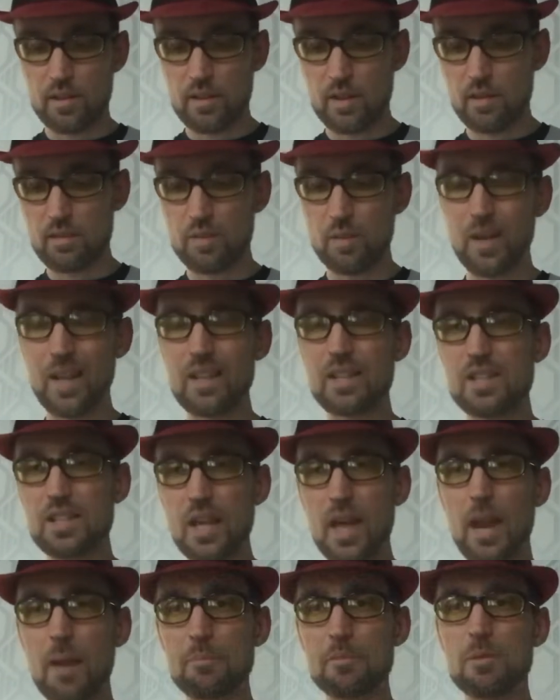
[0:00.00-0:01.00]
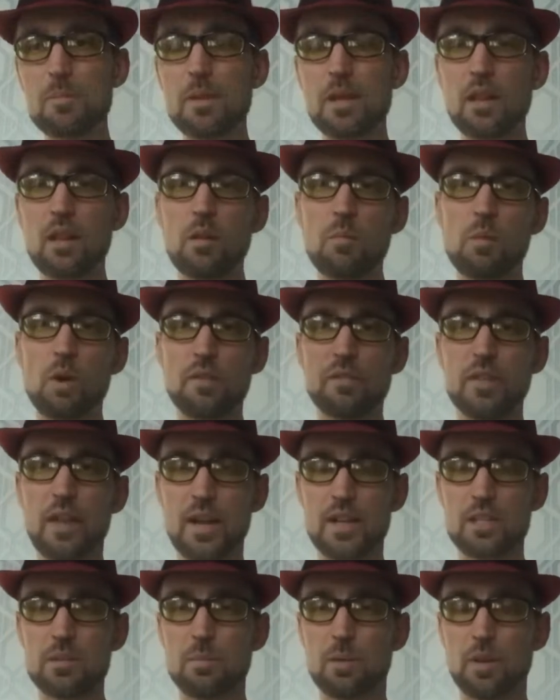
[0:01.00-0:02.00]
well, it's set up to be a little more
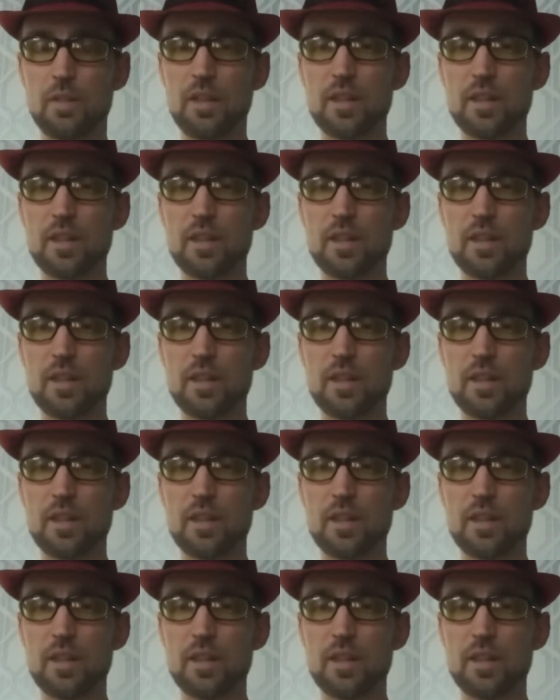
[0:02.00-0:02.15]
flexible